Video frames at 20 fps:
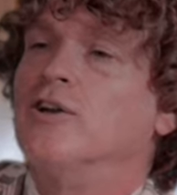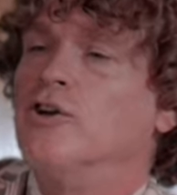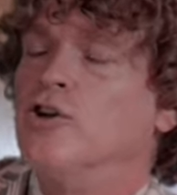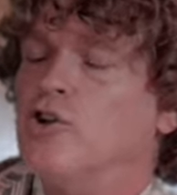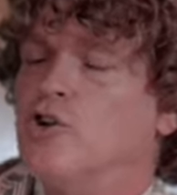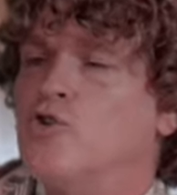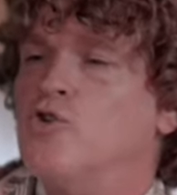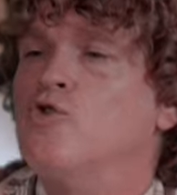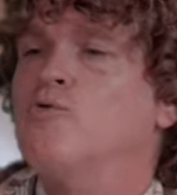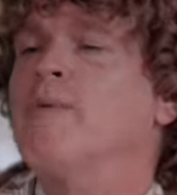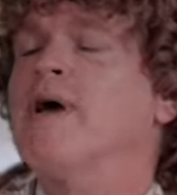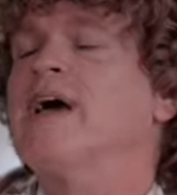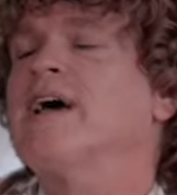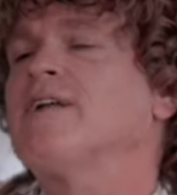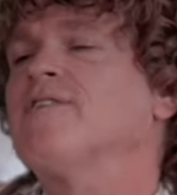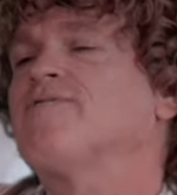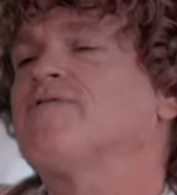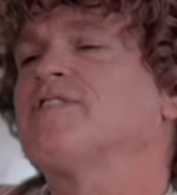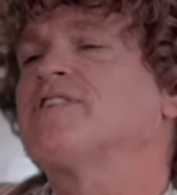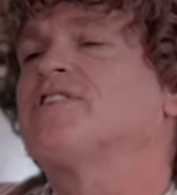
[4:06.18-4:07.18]
new
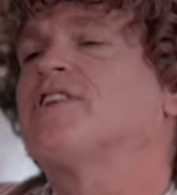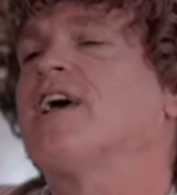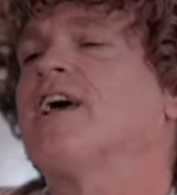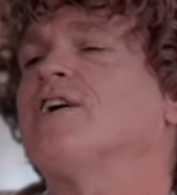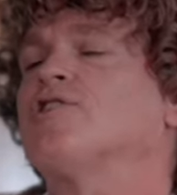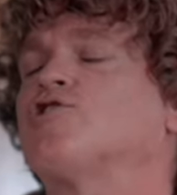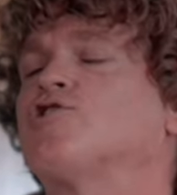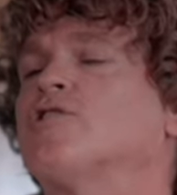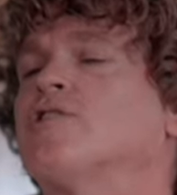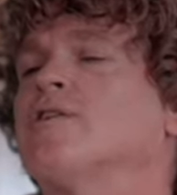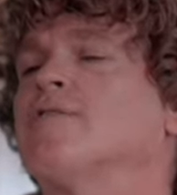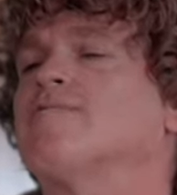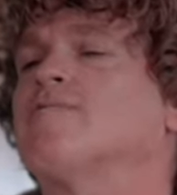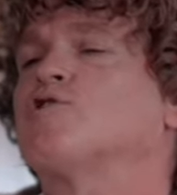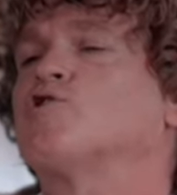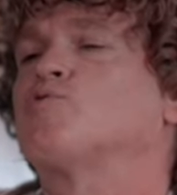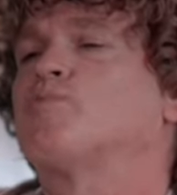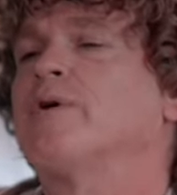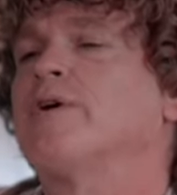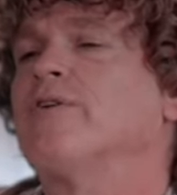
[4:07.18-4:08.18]
manifestation of
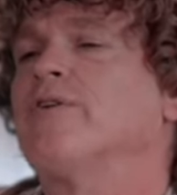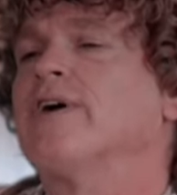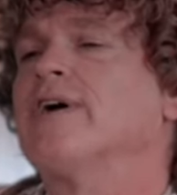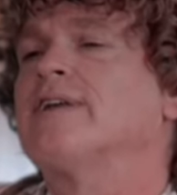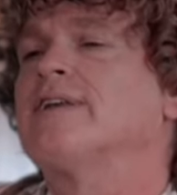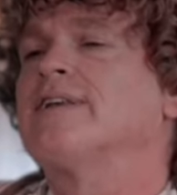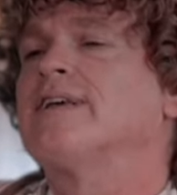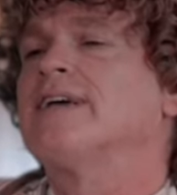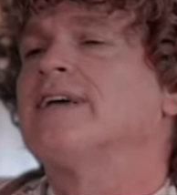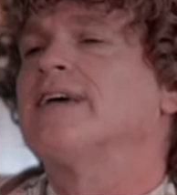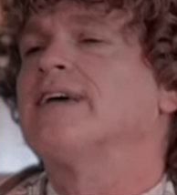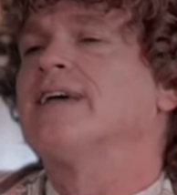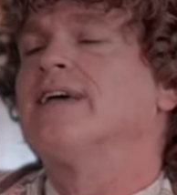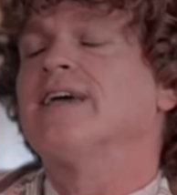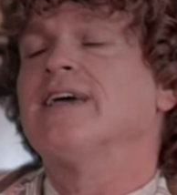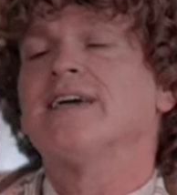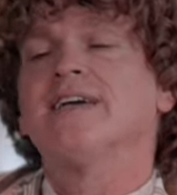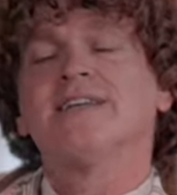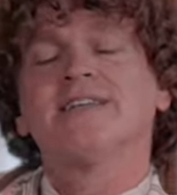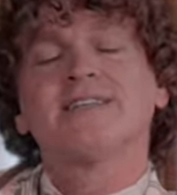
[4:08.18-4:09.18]
the Spirit
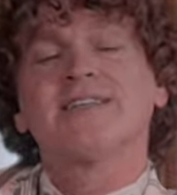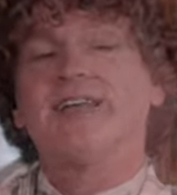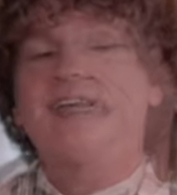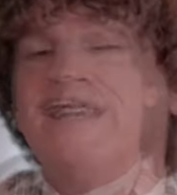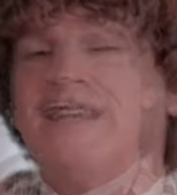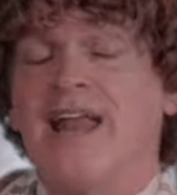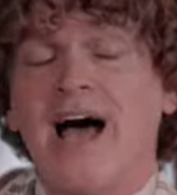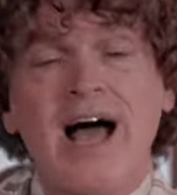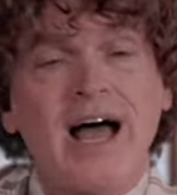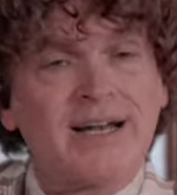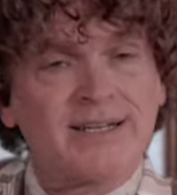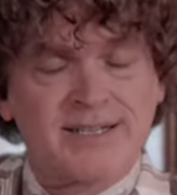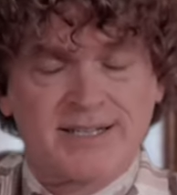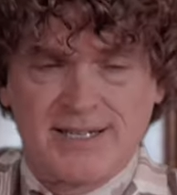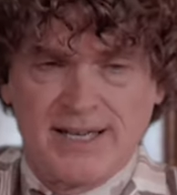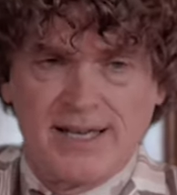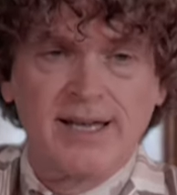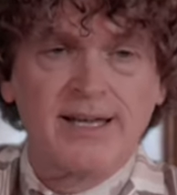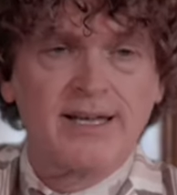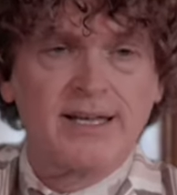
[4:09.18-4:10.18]
is
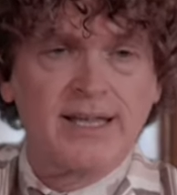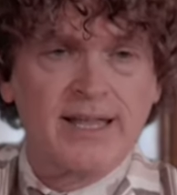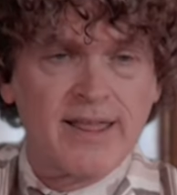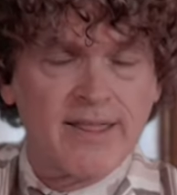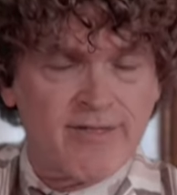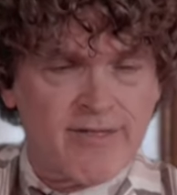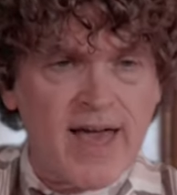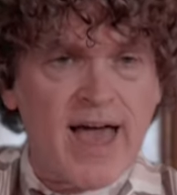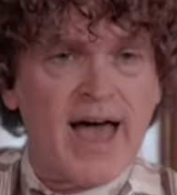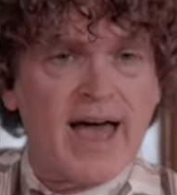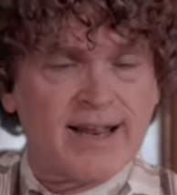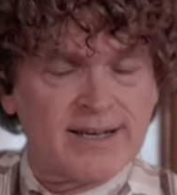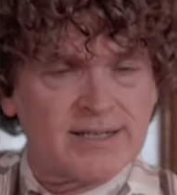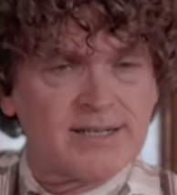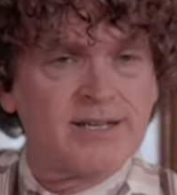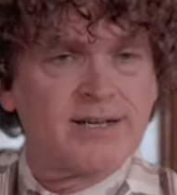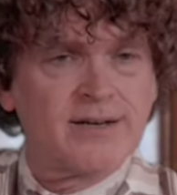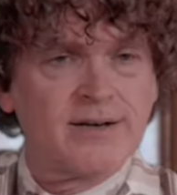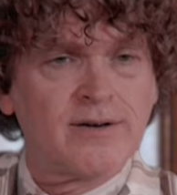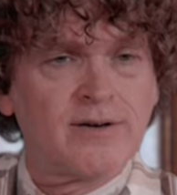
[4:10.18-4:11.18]
not that.